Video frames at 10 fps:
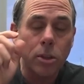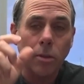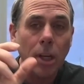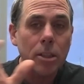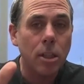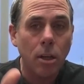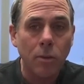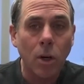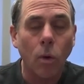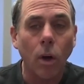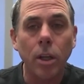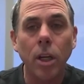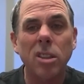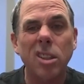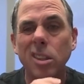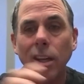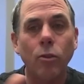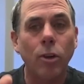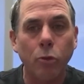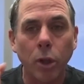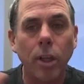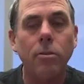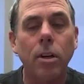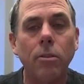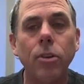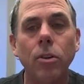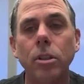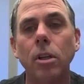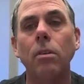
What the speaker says: amazing human qualities, is that we believe in a future,